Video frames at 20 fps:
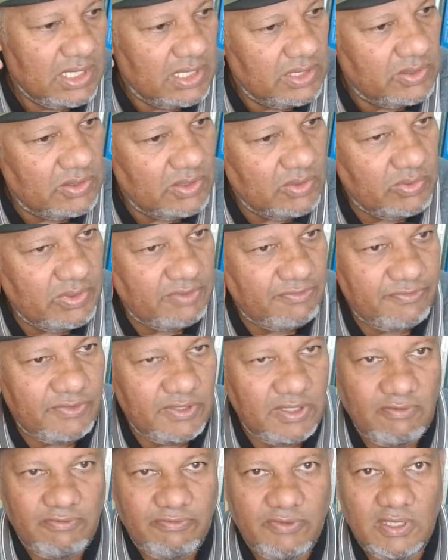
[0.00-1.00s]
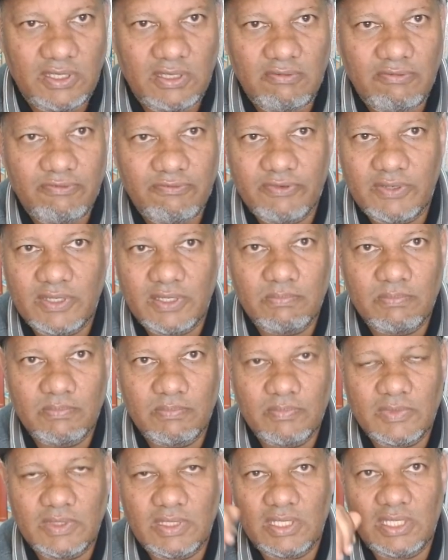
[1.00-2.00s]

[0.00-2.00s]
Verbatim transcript: you know, if if if um,